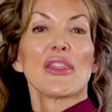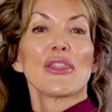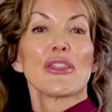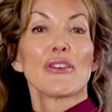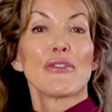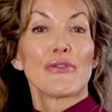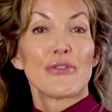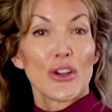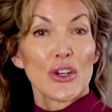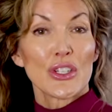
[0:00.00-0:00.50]
The
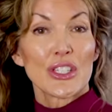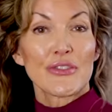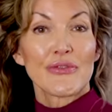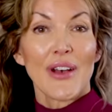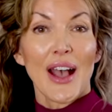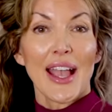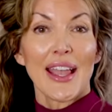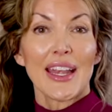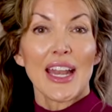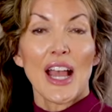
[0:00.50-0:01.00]
first
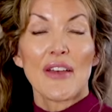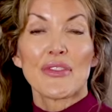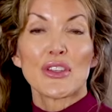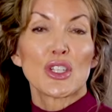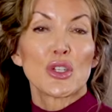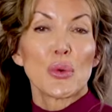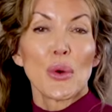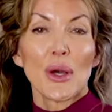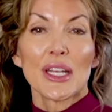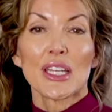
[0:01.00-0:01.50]
fight of the
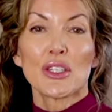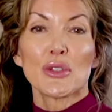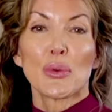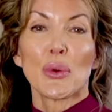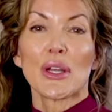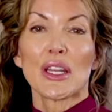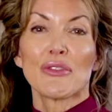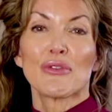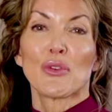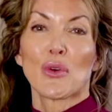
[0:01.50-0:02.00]

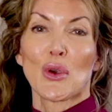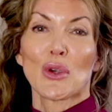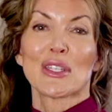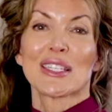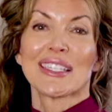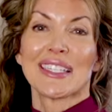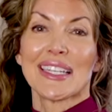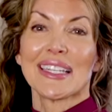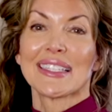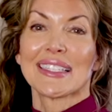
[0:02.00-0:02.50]
2024
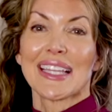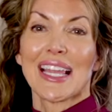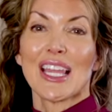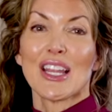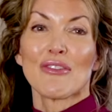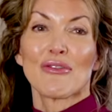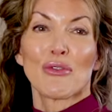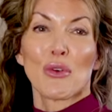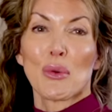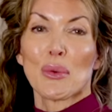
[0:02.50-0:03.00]

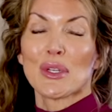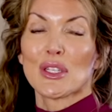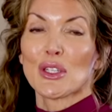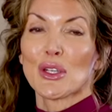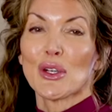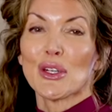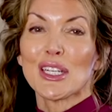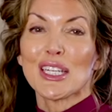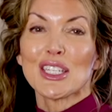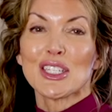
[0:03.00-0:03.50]
season for
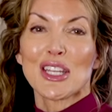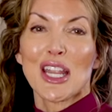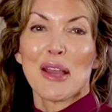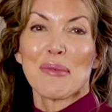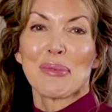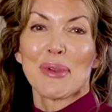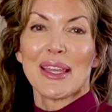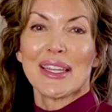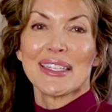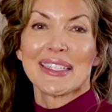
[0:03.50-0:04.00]
returning
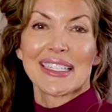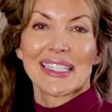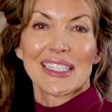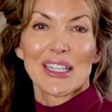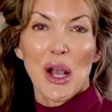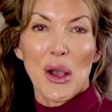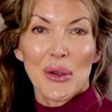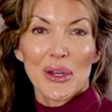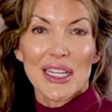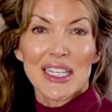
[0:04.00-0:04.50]
champion
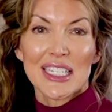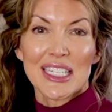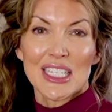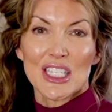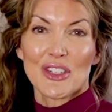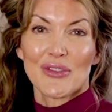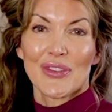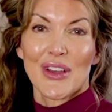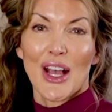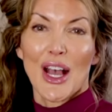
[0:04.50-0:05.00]
Dakota
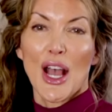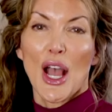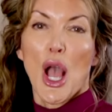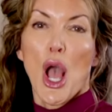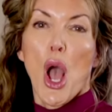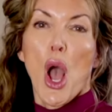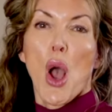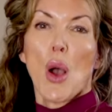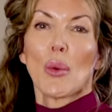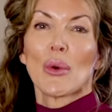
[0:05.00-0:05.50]
Ditcheva
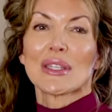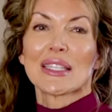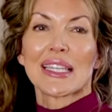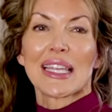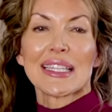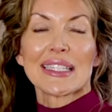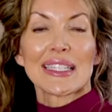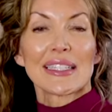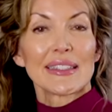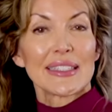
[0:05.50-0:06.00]
was
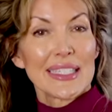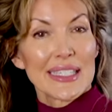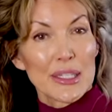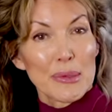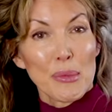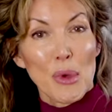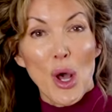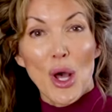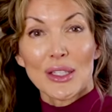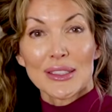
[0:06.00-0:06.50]
against Lisa
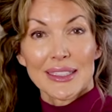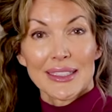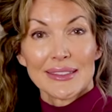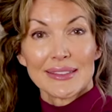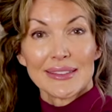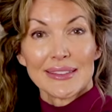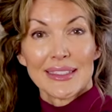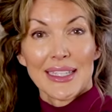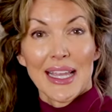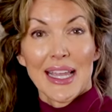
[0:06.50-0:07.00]
Mauldin.
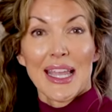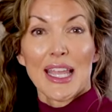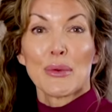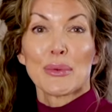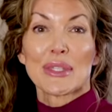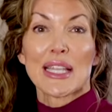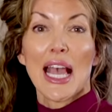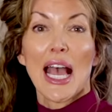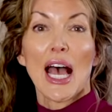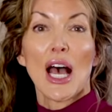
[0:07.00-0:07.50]
It
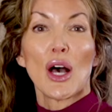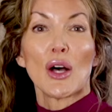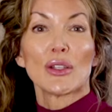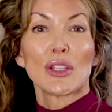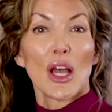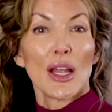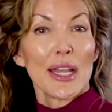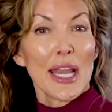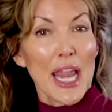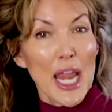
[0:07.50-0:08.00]
was held
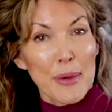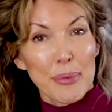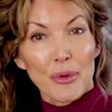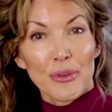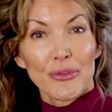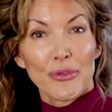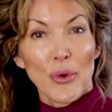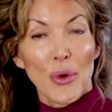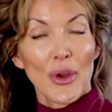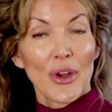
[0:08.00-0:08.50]
on April
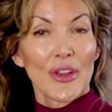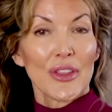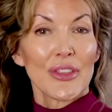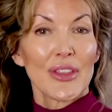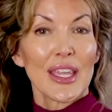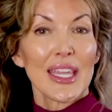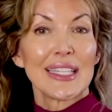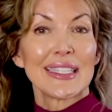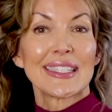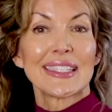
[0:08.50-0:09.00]
4th
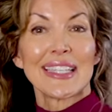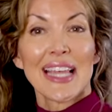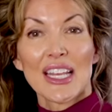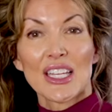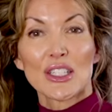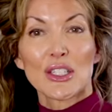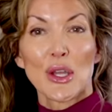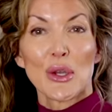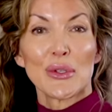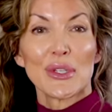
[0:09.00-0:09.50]
in San
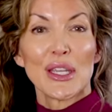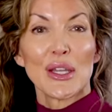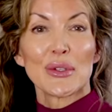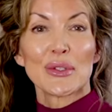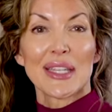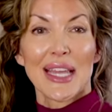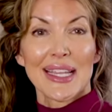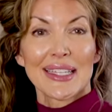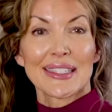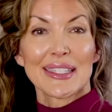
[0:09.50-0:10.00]
Antonio,
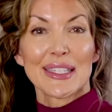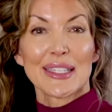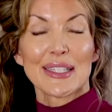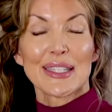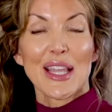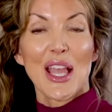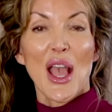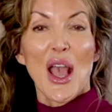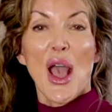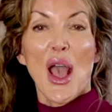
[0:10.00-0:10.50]
Texas.